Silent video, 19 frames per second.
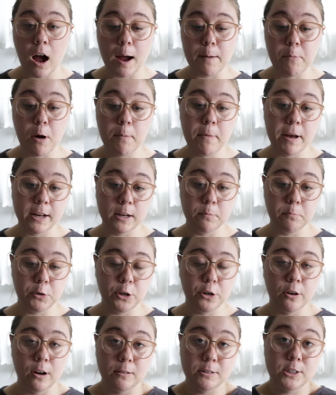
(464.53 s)
I brought my
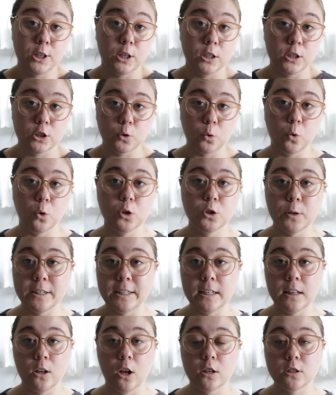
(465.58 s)
computer. I was still in school, so I
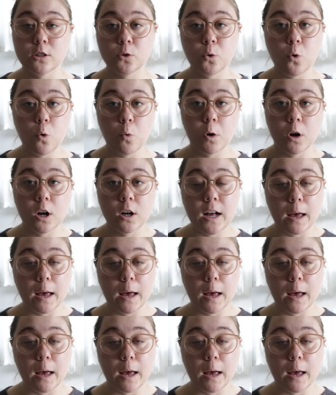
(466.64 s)
did a lot of schoolwork.